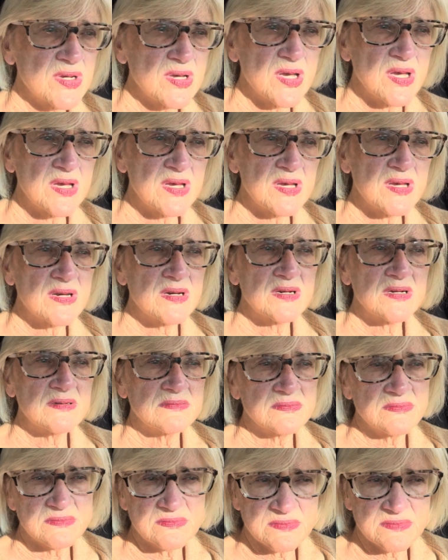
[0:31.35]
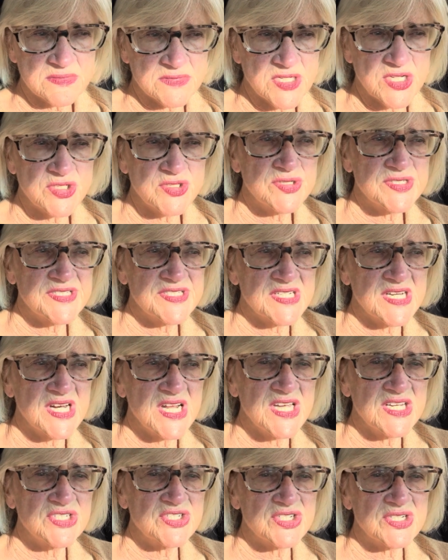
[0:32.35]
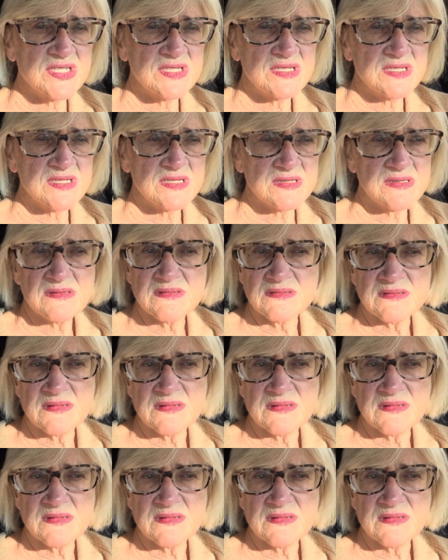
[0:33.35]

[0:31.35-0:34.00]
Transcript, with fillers: uh, countries in Asia,